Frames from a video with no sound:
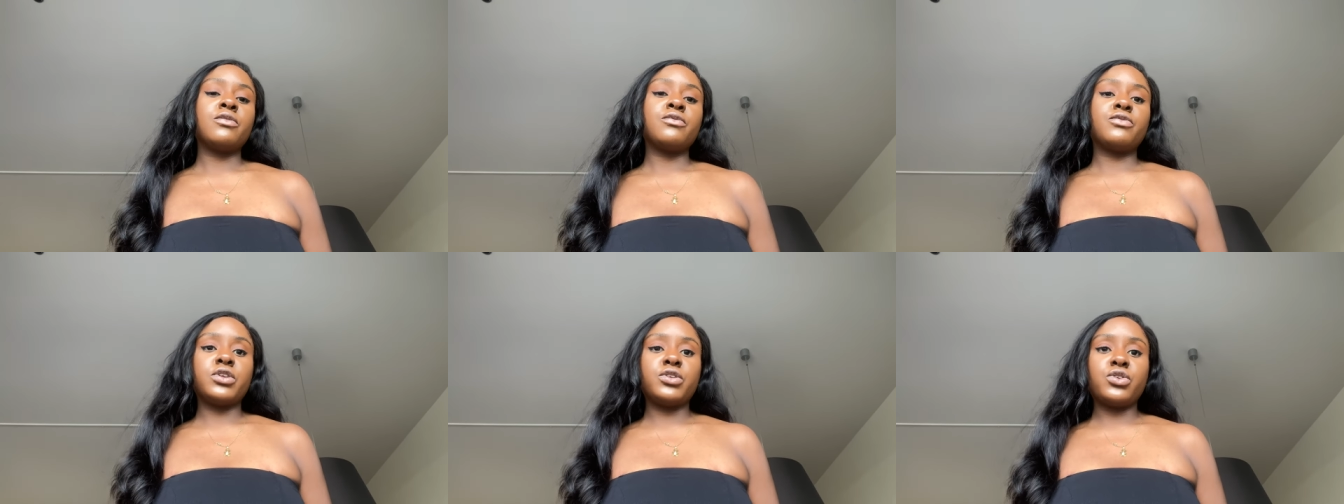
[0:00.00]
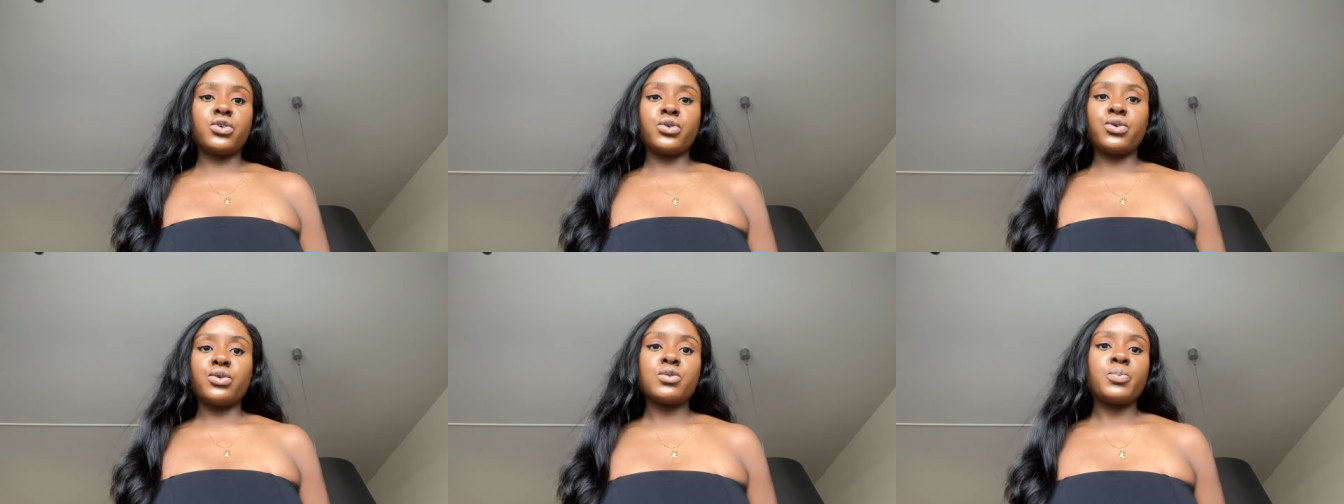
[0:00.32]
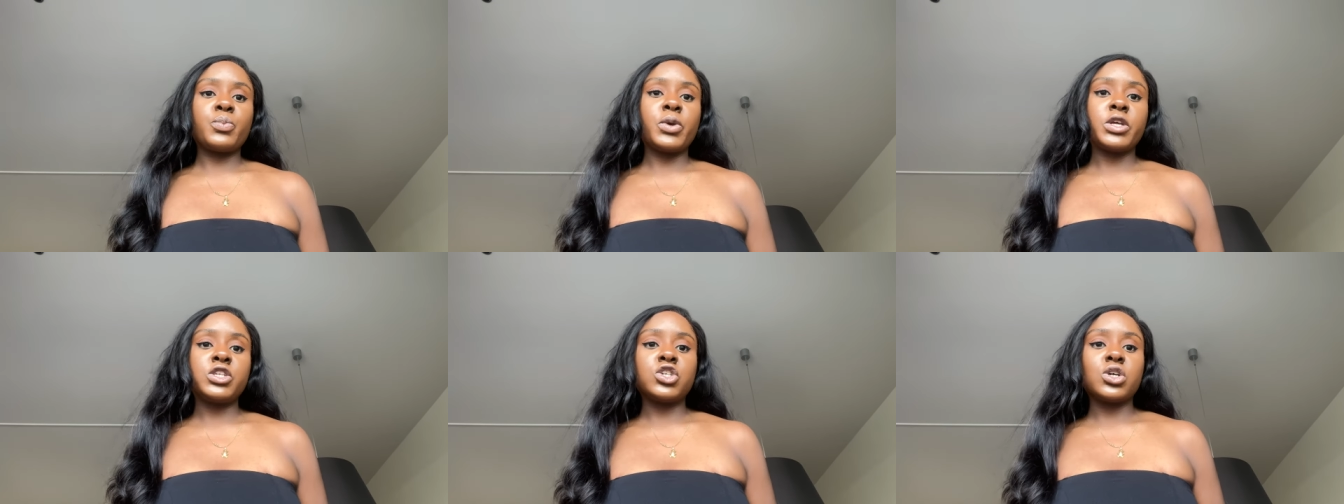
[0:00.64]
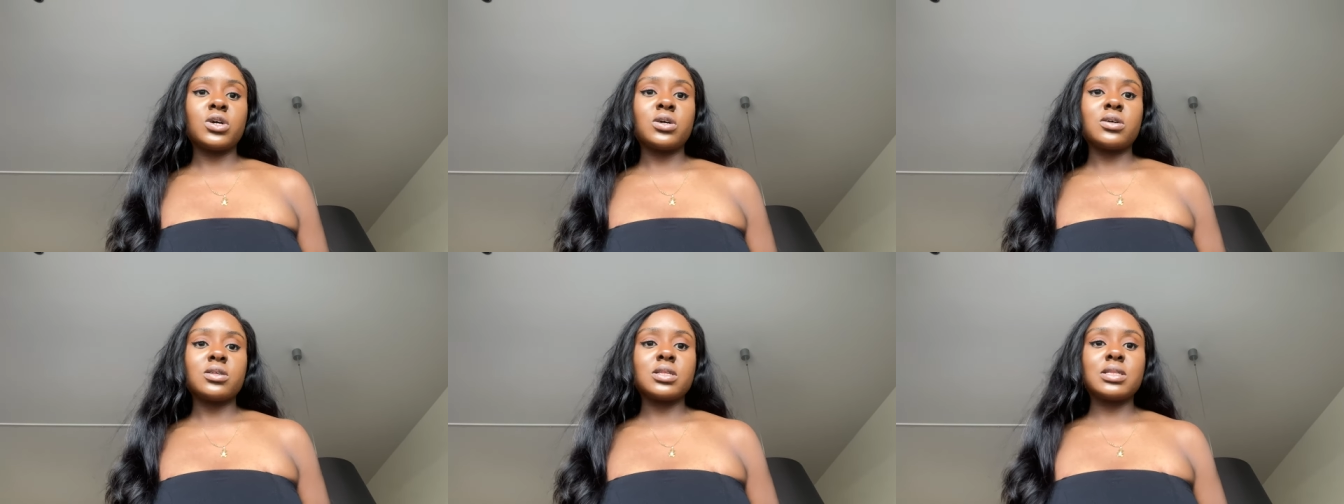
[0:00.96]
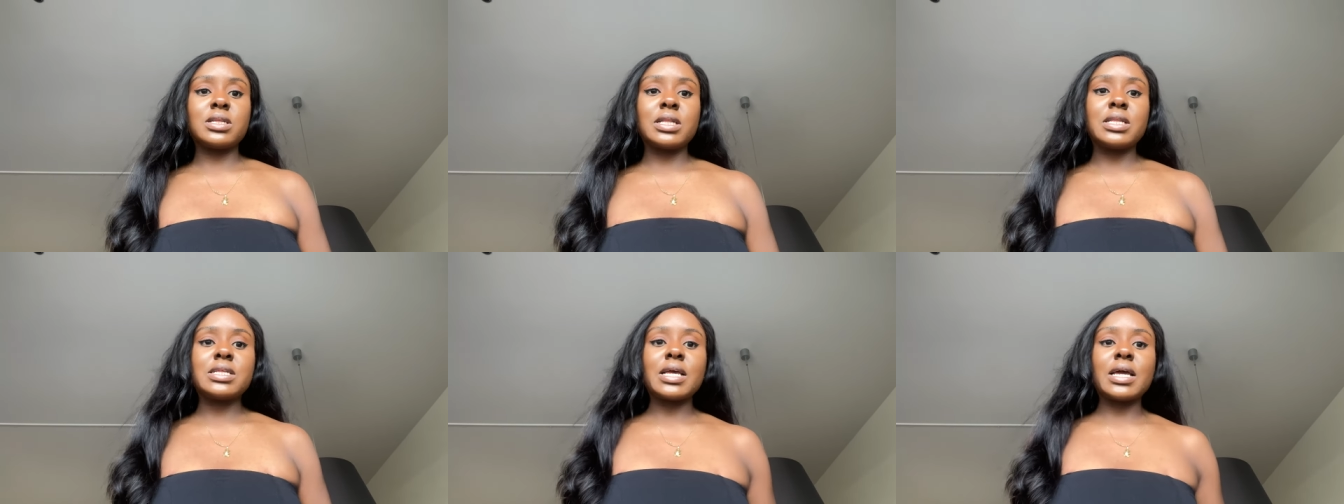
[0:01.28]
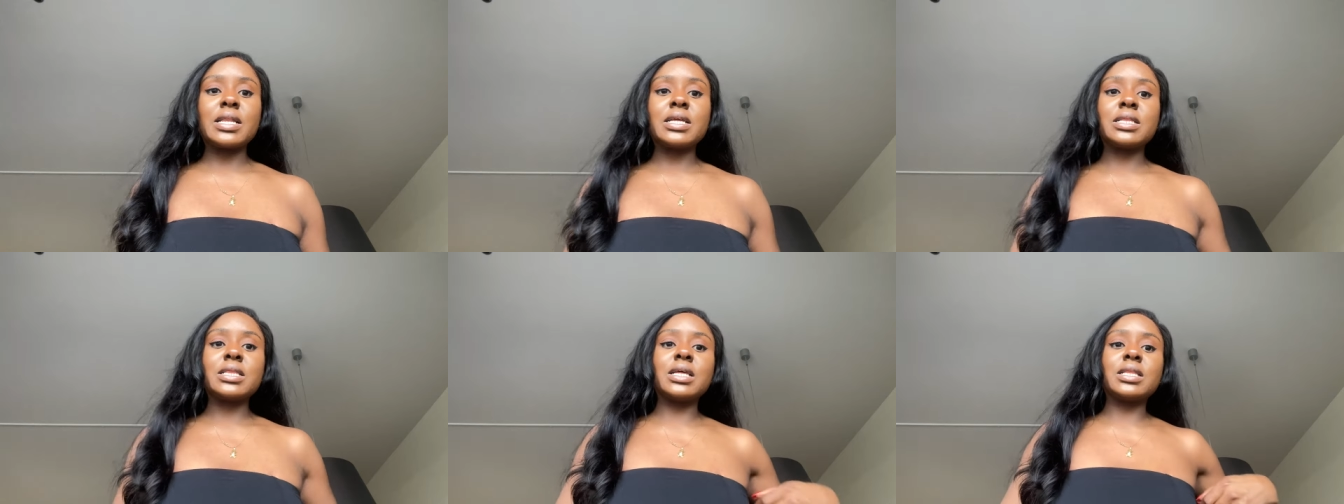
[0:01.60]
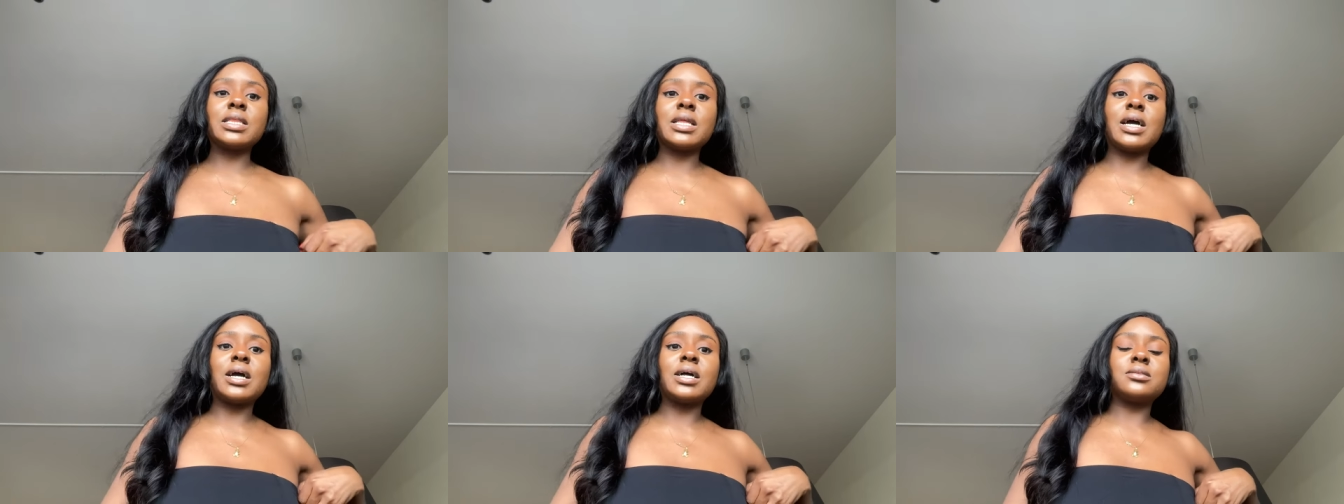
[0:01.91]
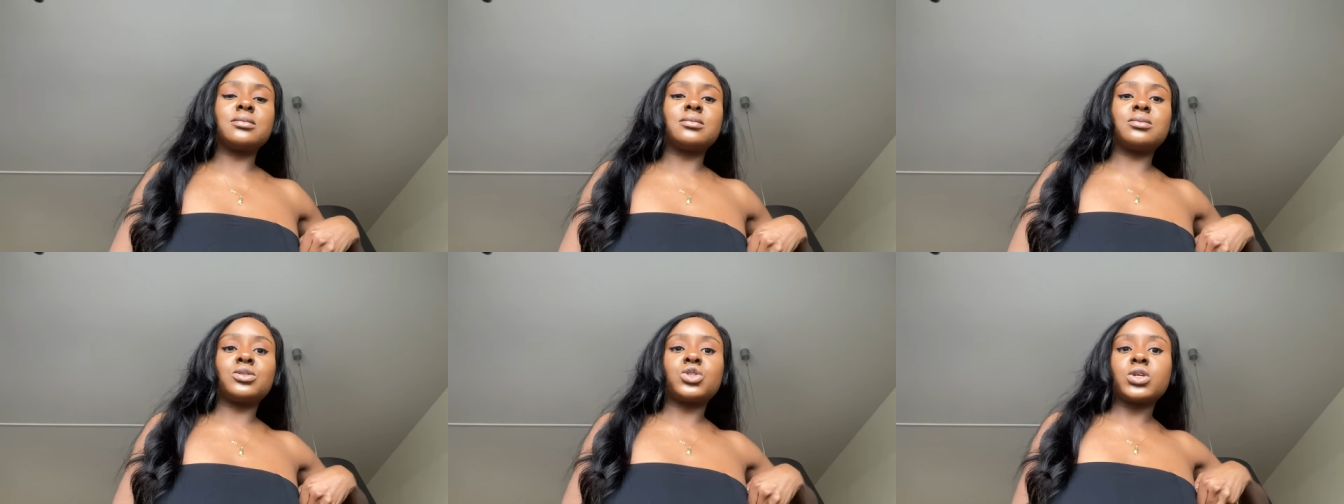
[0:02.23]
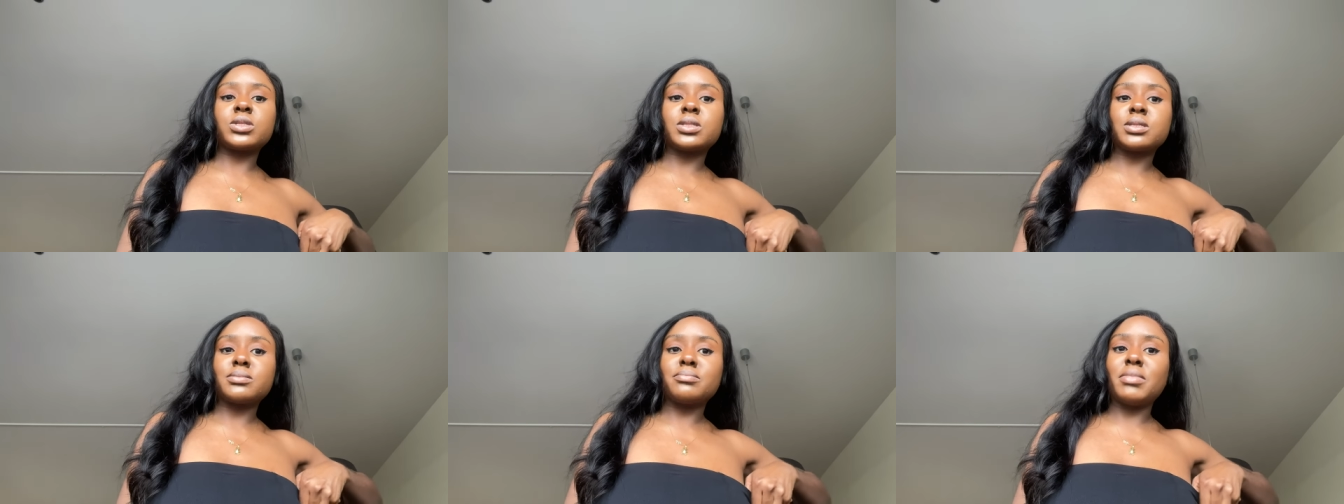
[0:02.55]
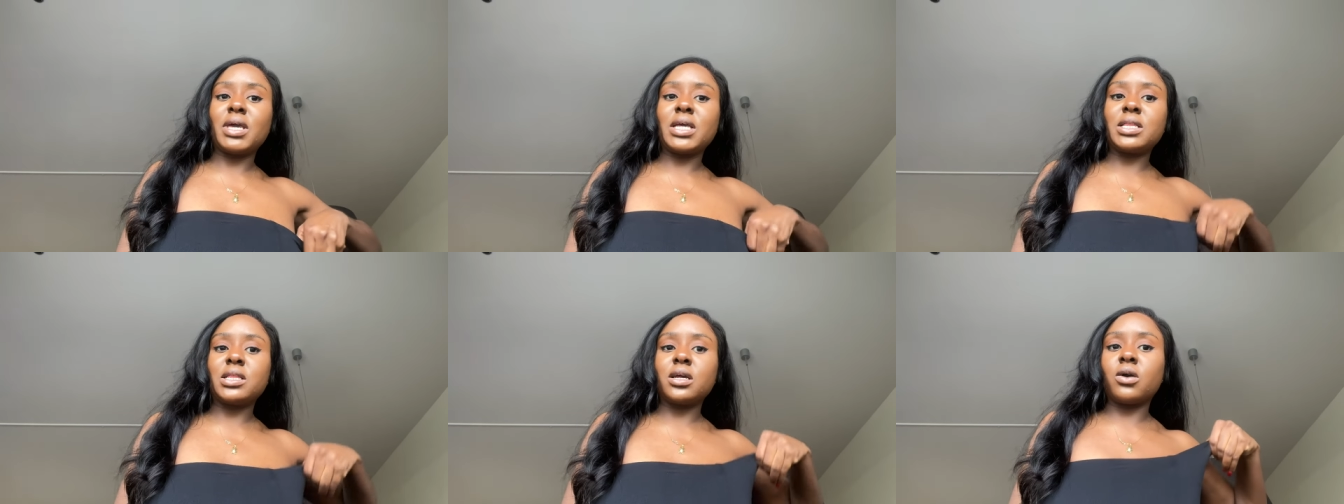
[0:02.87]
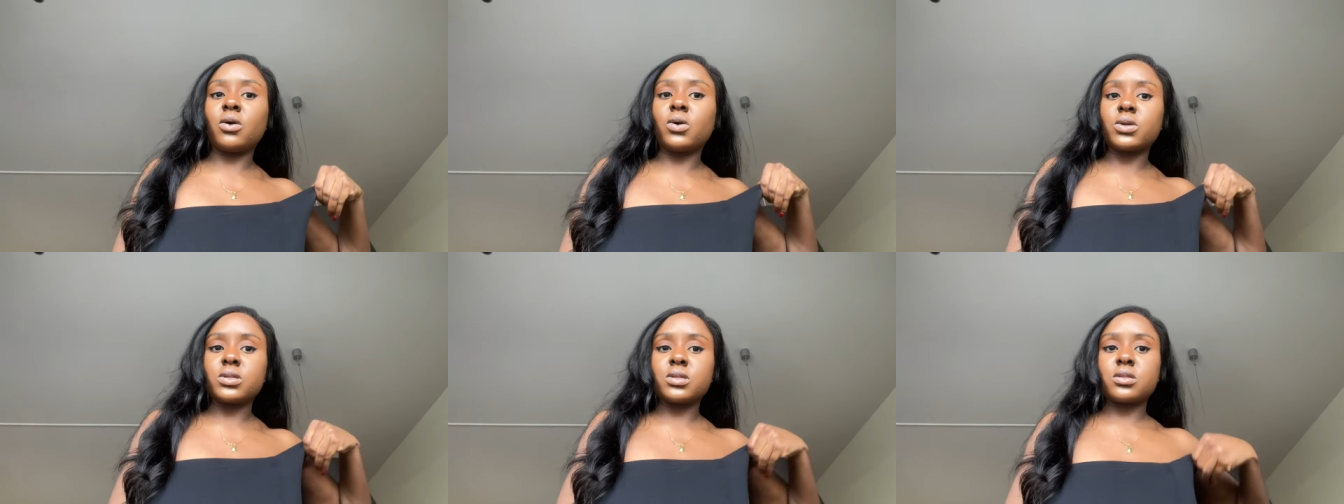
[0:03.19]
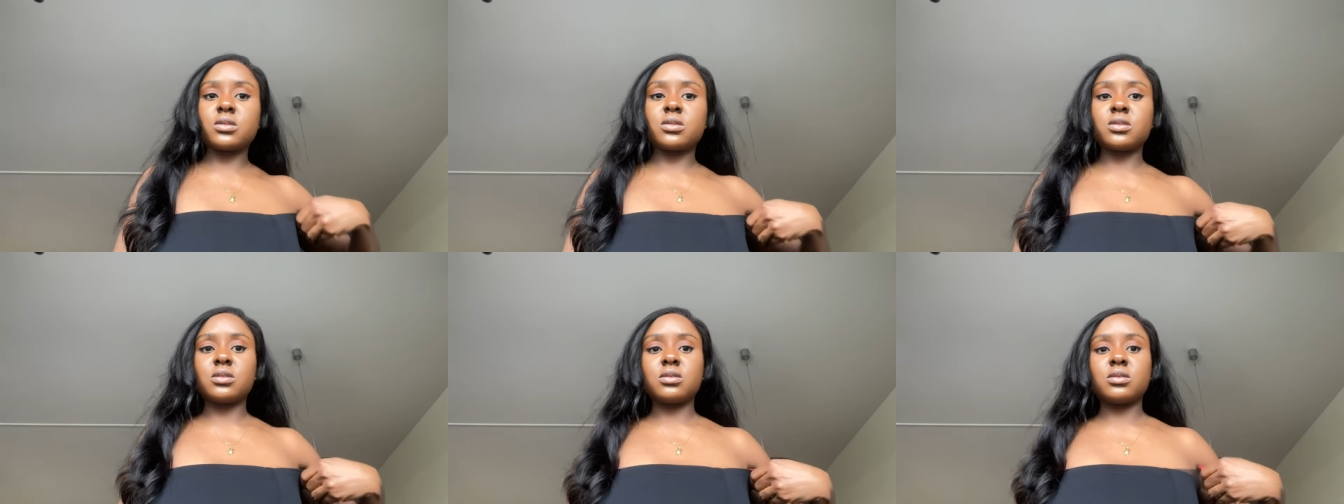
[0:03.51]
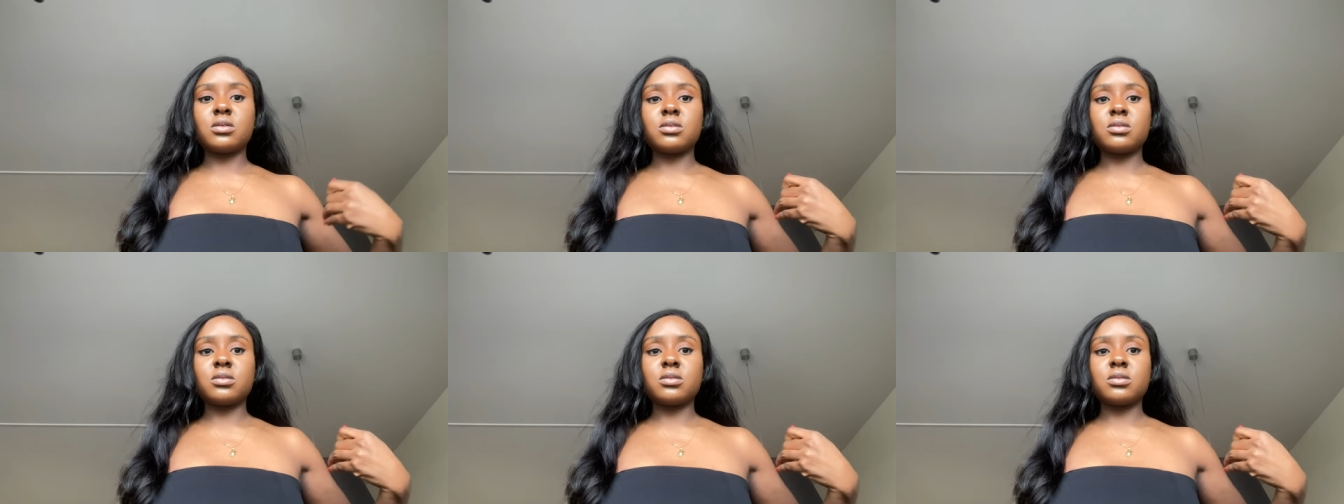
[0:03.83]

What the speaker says: videos, pictures, delete anything that doesn't make the cuts,